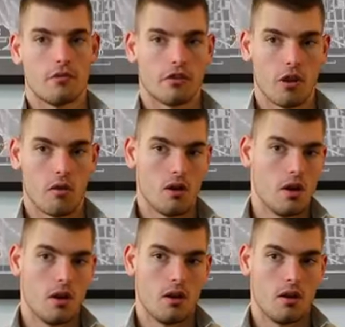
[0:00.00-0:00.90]
So
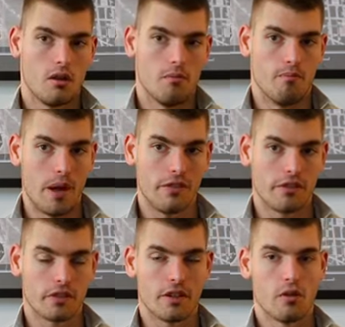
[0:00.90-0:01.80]

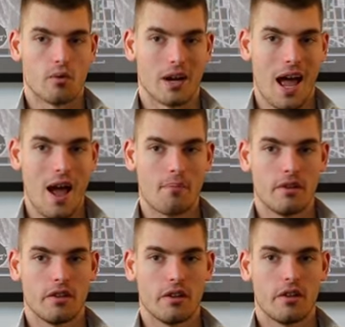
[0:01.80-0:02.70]
basically what
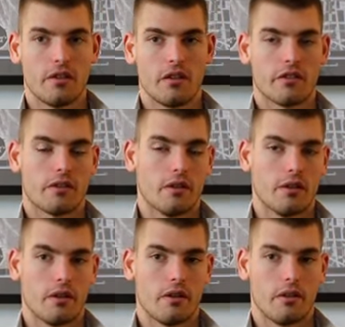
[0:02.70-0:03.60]
happens is
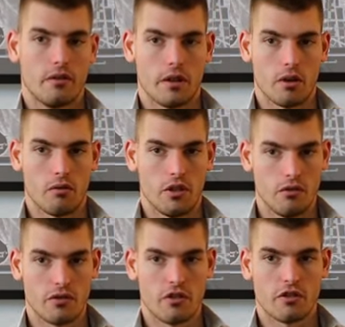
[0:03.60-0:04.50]

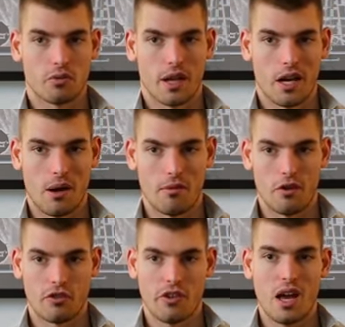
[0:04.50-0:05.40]
users, when they come
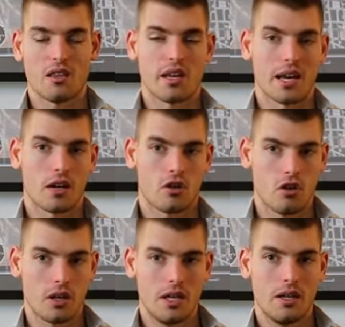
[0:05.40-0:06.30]
to your site, they get
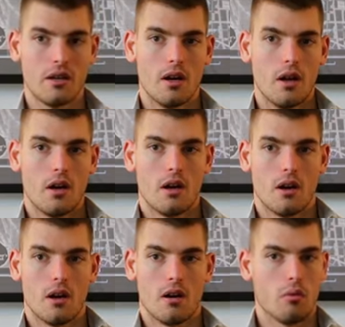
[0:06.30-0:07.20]
cookied.
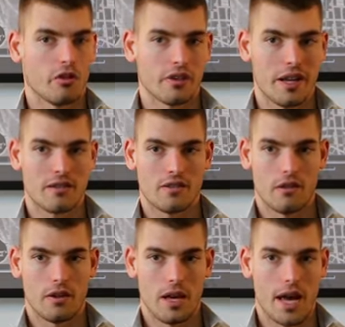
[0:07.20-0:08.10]
which lets
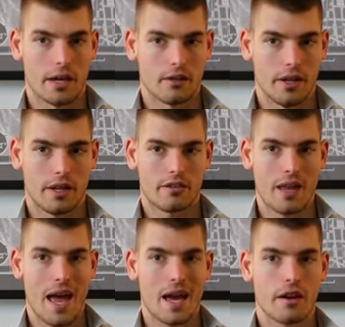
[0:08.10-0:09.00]
the analytics
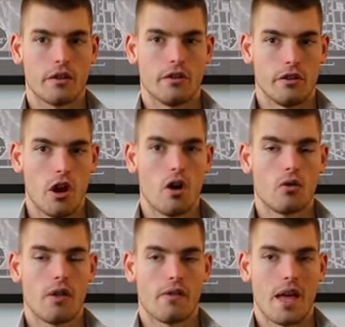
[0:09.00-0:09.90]
tag
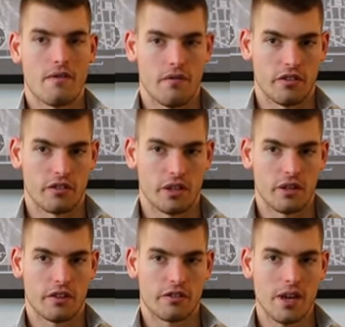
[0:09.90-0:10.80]
know that they
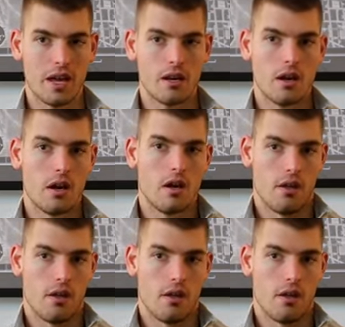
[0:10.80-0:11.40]
visited the site.